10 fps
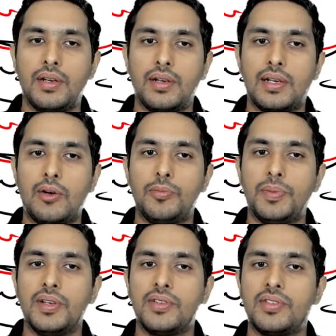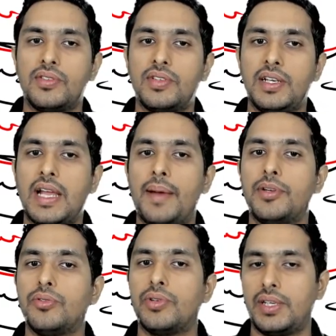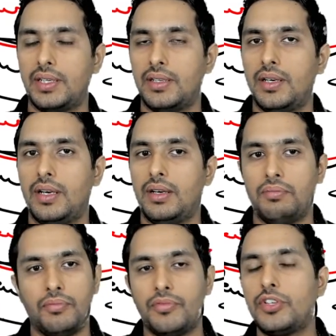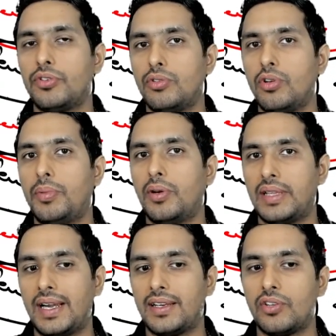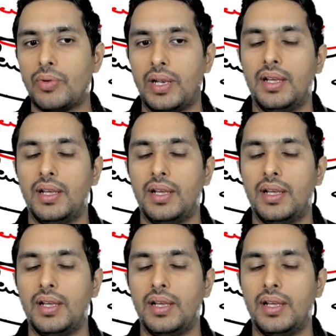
cloud bursts, say damage ho rahi hai. We should know about that as well.